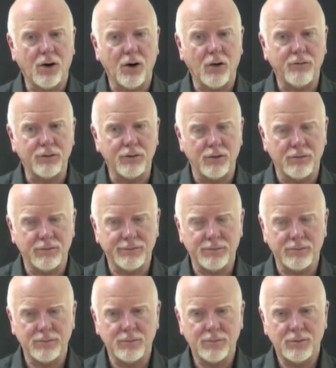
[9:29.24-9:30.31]
of
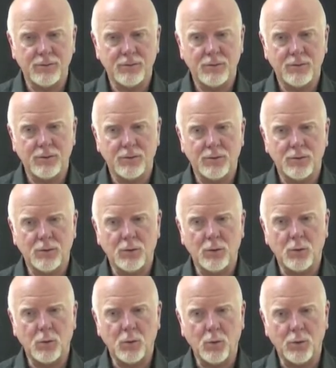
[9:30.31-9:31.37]
love,
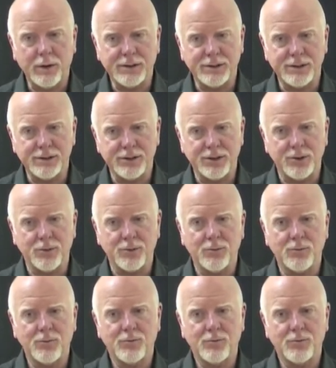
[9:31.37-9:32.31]
which is you.